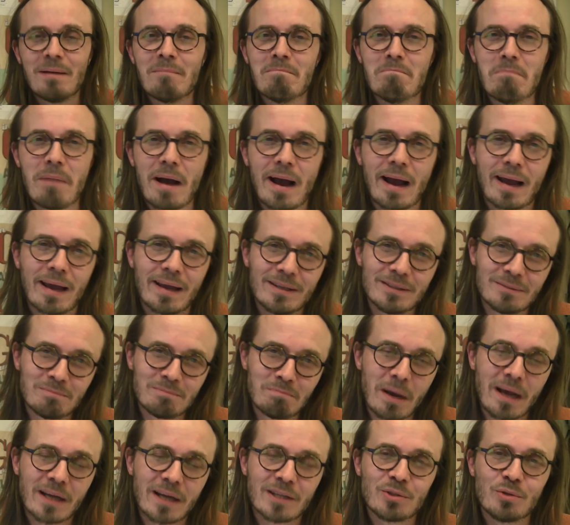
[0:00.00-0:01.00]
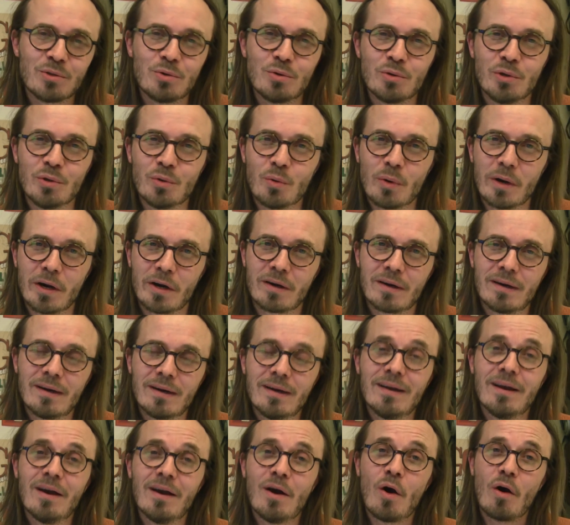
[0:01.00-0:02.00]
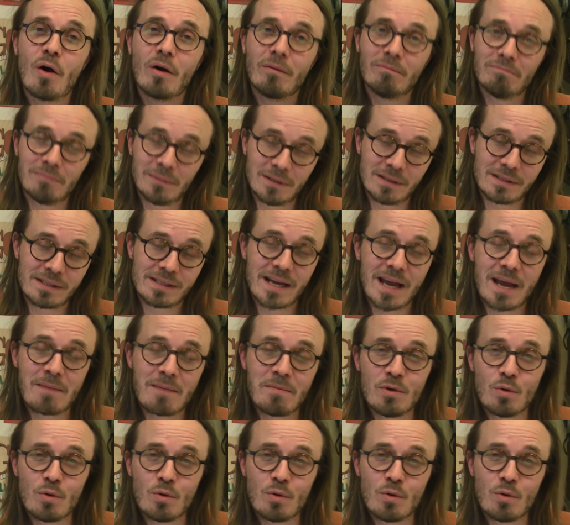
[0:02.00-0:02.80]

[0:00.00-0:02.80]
back to who you were. Same,